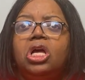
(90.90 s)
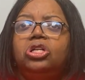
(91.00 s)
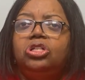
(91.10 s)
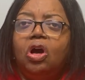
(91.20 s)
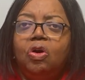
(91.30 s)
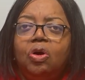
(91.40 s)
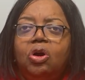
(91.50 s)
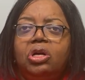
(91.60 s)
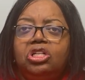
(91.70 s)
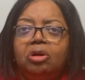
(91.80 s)
told
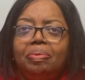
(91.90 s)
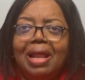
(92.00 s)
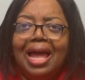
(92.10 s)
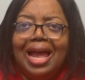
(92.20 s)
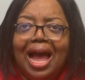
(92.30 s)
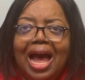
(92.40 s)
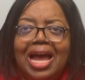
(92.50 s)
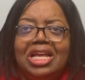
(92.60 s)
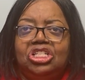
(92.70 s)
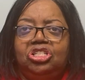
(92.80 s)
her to apply
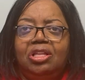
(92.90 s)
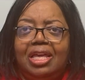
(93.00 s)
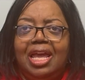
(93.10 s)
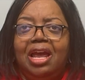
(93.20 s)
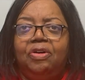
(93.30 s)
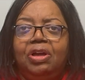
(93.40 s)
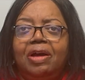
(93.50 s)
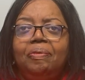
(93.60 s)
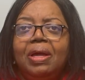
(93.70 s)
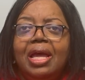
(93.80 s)
ice to the
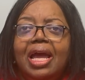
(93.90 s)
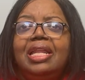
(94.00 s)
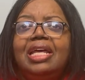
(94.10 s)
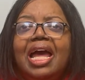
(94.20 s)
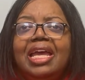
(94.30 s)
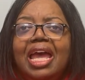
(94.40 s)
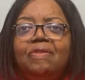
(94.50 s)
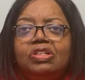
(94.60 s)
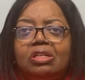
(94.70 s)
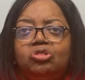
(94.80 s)
area, and then I gave
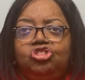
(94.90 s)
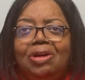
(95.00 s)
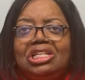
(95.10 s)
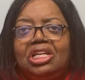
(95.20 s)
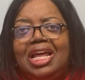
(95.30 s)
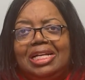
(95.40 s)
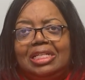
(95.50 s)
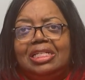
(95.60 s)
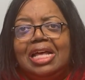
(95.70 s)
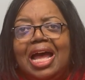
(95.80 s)
her some stretching
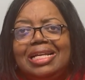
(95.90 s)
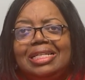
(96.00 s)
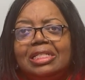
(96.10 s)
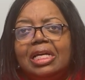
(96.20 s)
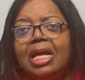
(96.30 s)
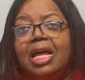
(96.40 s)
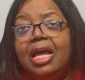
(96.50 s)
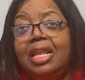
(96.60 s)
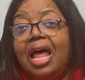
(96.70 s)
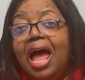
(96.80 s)
exercises.
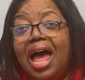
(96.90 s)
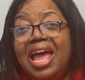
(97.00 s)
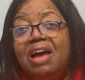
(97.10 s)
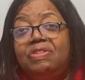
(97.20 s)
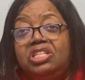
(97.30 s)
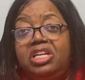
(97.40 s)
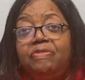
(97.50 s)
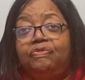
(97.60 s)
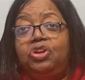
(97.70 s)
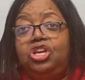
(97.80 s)
Now, I have a
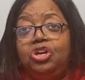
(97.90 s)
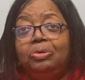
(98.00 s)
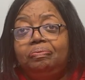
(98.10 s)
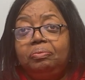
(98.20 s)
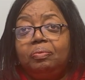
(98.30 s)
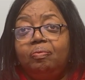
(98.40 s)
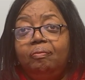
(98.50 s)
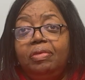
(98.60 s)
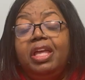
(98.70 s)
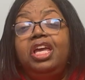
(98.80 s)
tip for you.
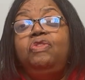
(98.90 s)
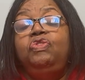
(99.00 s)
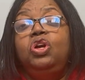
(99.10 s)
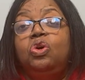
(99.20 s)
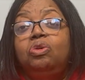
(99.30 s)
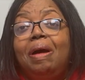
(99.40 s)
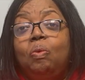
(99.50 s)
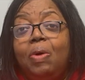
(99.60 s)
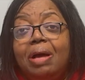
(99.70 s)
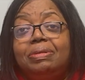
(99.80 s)
If you go to my
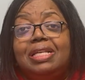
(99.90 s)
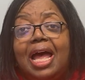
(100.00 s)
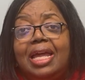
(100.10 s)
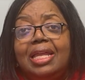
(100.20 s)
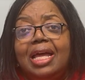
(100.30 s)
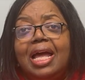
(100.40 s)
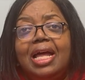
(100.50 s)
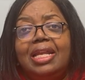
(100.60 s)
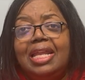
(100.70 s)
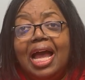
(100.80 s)
website,
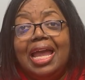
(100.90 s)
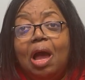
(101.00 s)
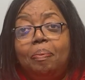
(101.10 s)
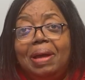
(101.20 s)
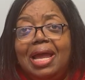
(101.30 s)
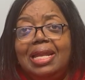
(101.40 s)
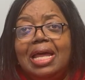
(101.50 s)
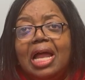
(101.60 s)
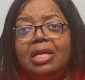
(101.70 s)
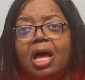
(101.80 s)

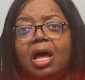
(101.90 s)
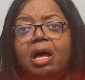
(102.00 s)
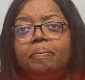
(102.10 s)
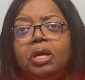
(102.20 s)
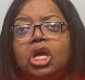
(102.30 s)
knockoutpain.com,